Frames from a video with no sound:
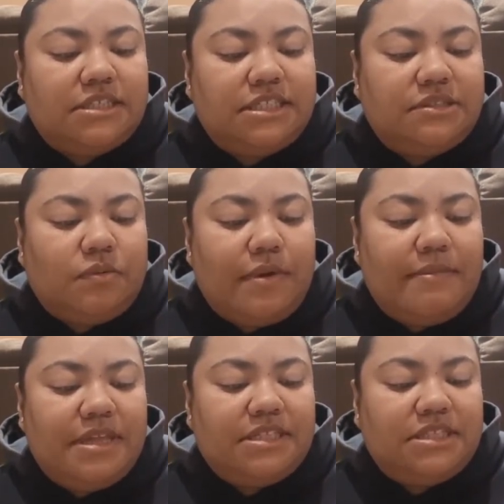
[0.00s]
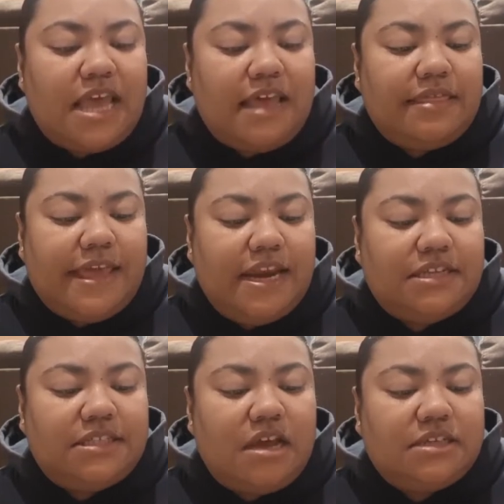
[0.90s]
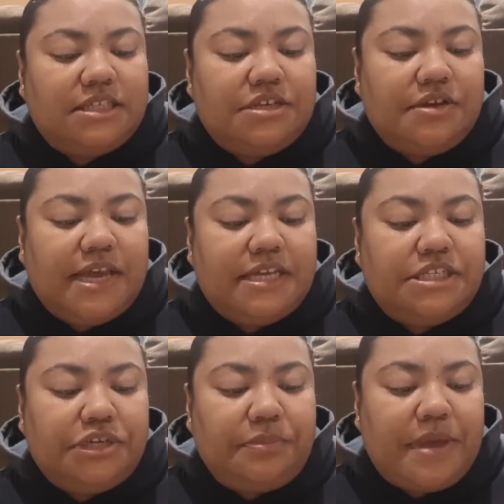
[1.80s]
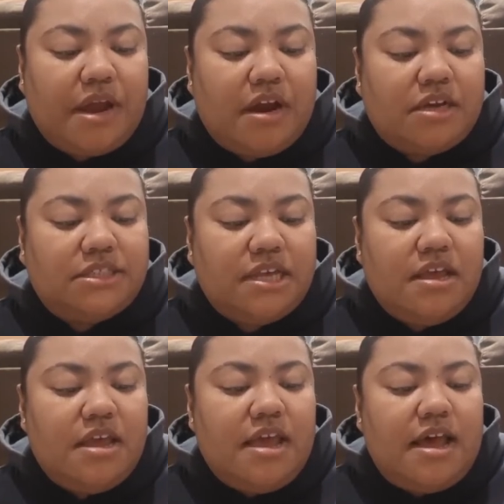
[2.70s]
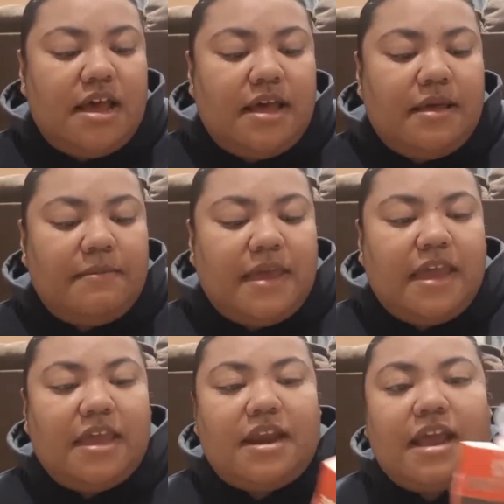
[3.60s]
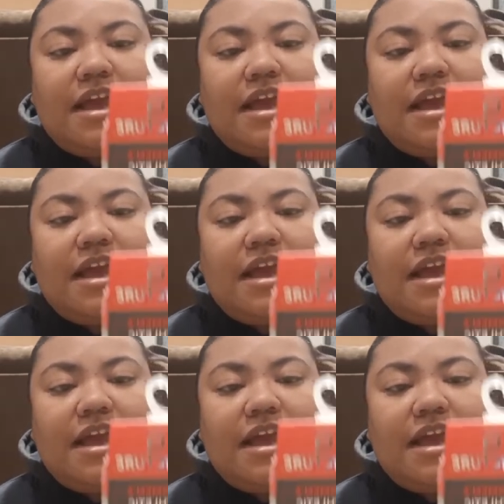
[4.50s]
It's women's athletic socks, and you get two pairs, um, and I